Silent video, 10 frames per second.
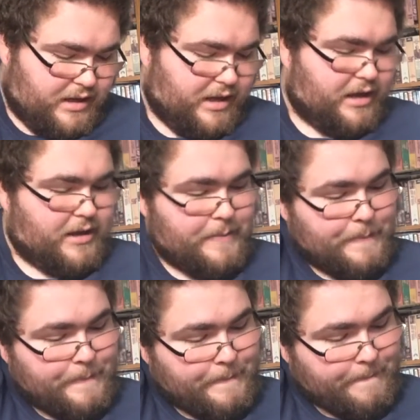
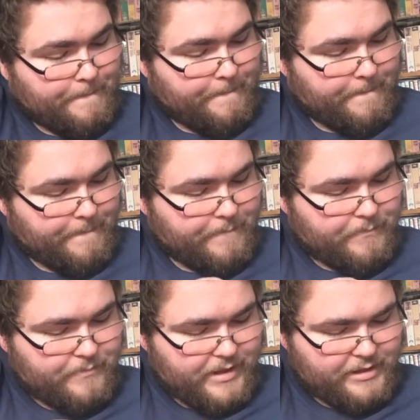um,
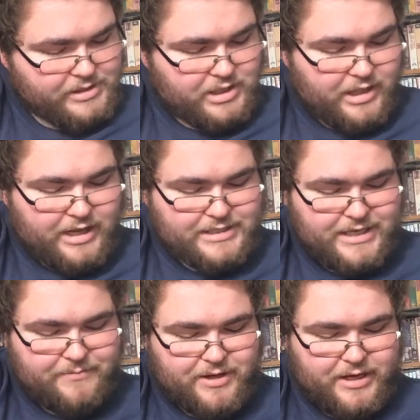yeah, there's a lot of
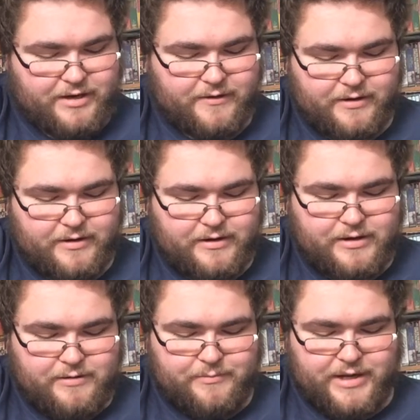tape on here.
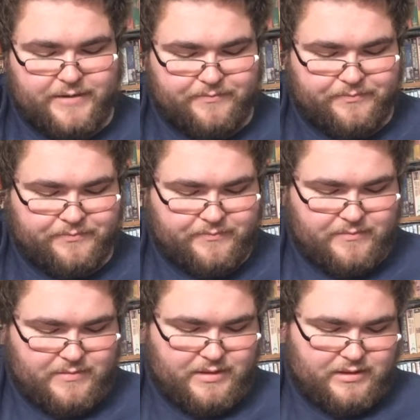But,
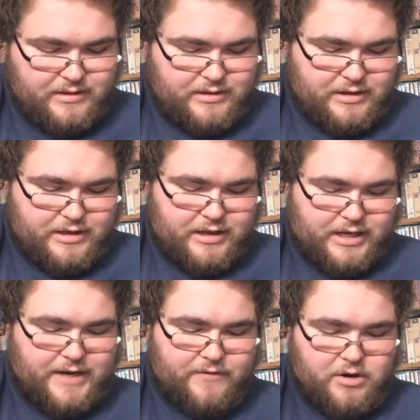you
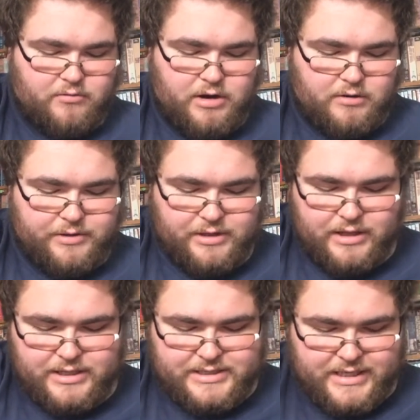can never go wrong with a
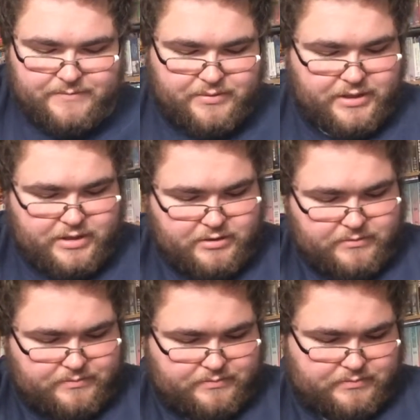lot of tape, you
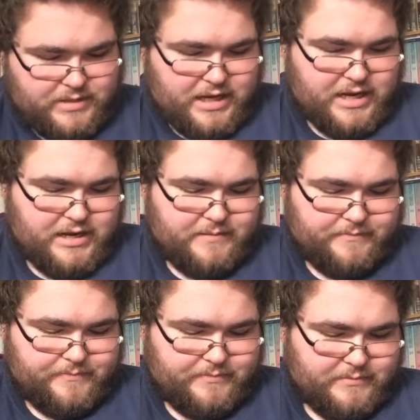know. Um,
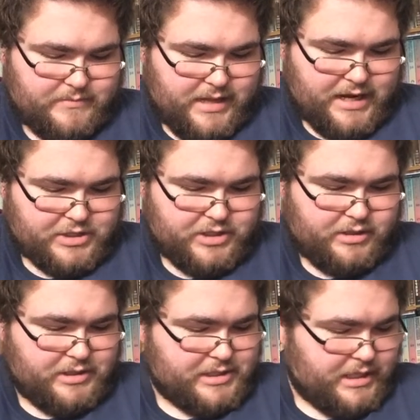actually,
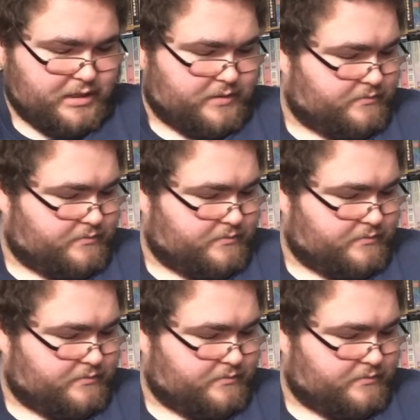it looks like